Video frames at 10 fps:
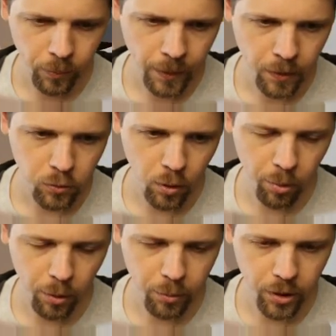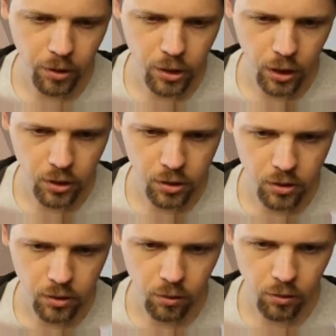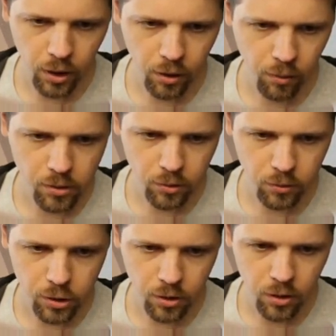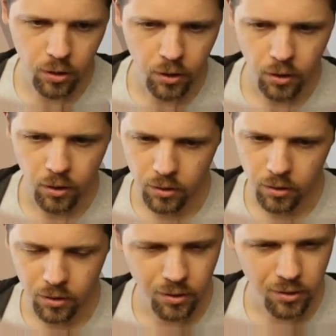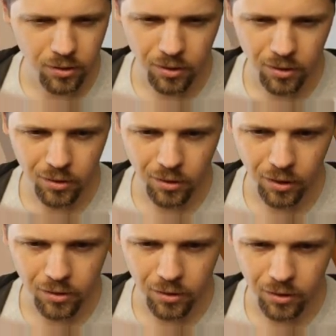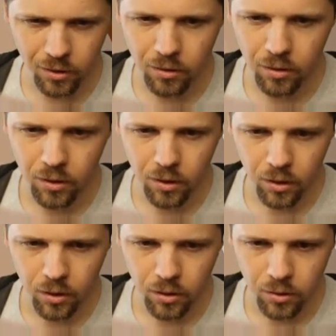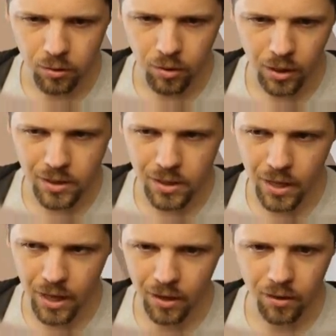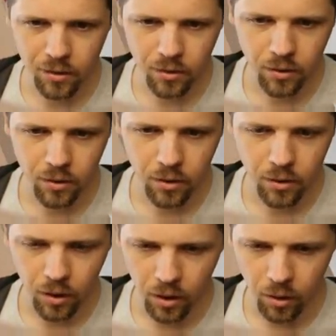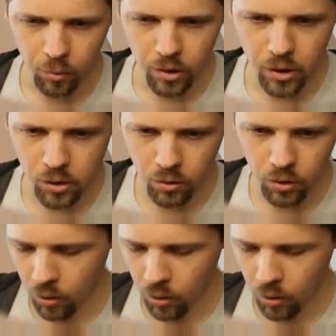So I'm probably going to change these to go to high resolution because it looks nicer, you know? So that's that. These are now